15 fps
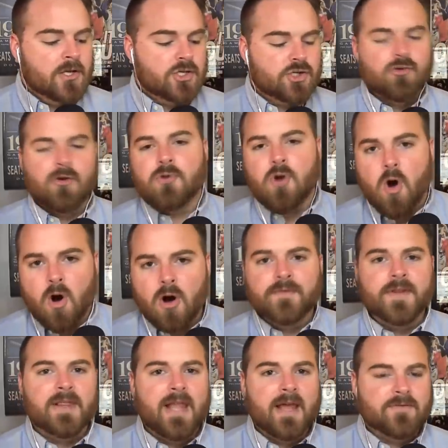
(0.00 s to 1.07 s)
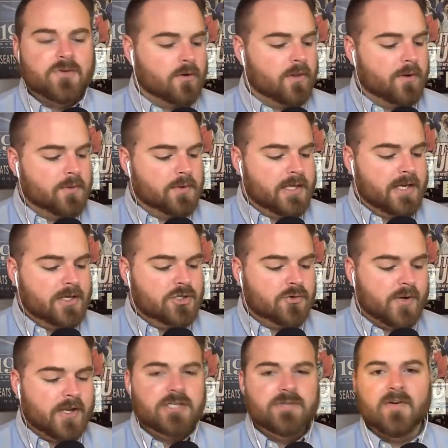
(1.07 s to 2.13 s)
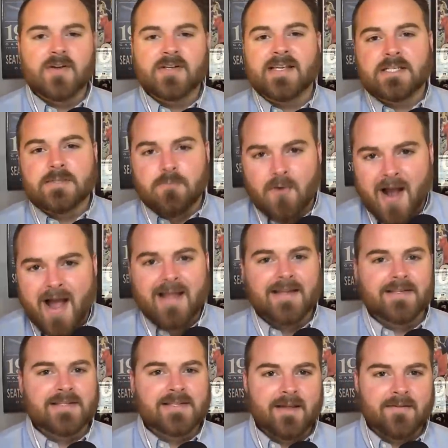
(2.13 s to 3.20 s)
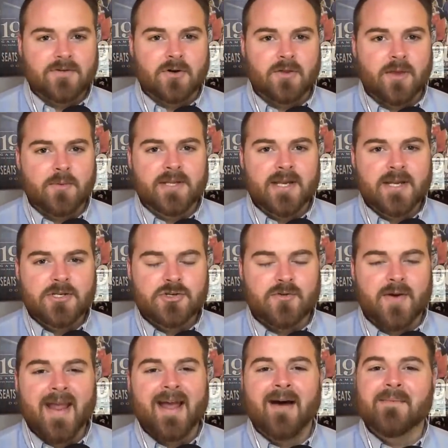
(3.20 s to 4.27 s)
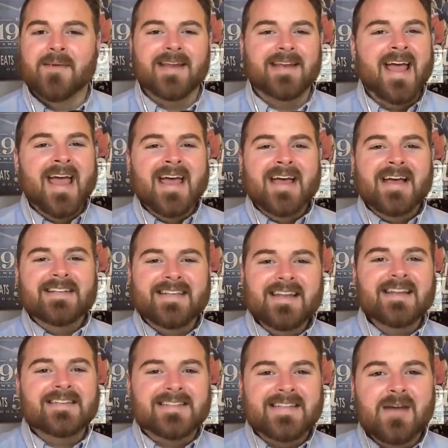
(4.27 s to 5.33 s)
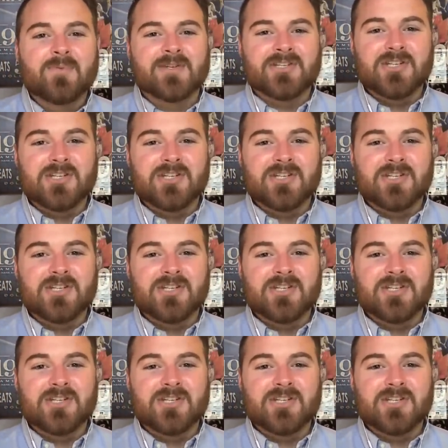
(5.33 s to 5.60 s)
Jerome Carvin left early with an injury. Javonte Spraggins left early with an injury. I mean, Tennessee was